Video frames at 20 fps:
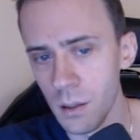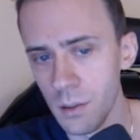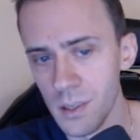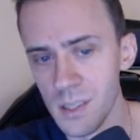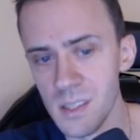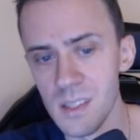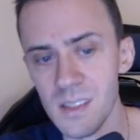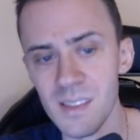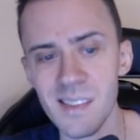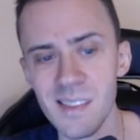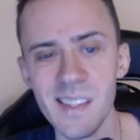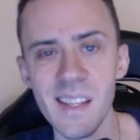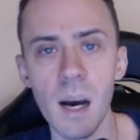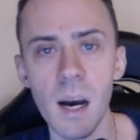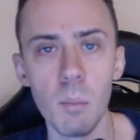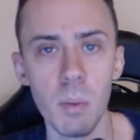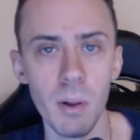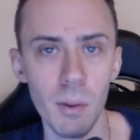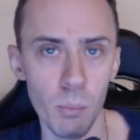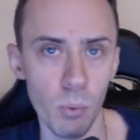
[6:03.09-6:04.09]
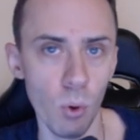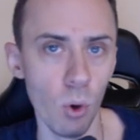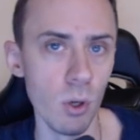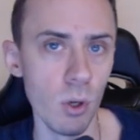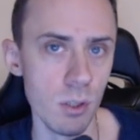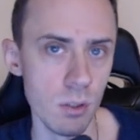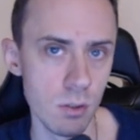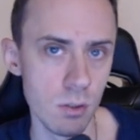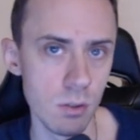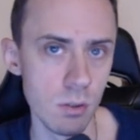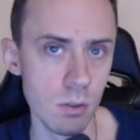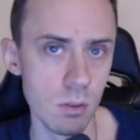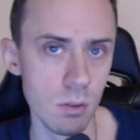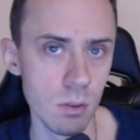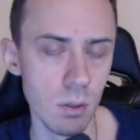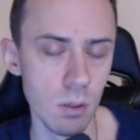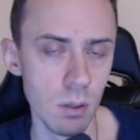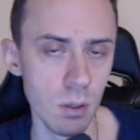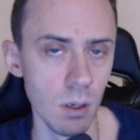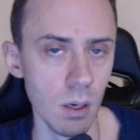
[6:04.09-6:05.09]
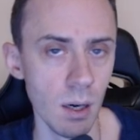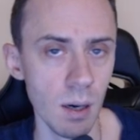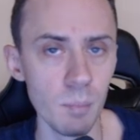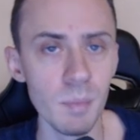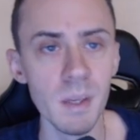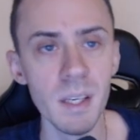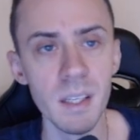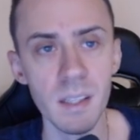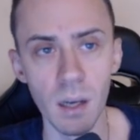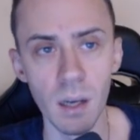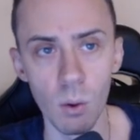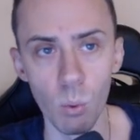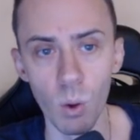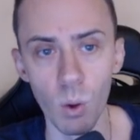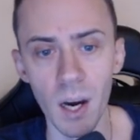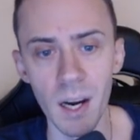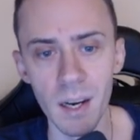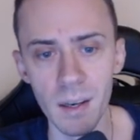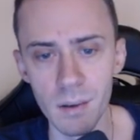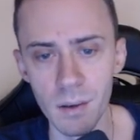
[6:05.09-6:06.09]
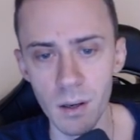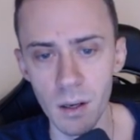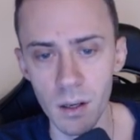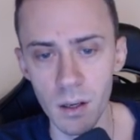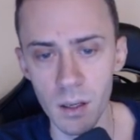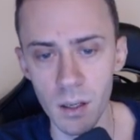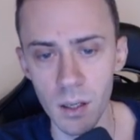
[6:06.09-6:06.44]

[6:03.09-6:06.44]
this is double points being acquired,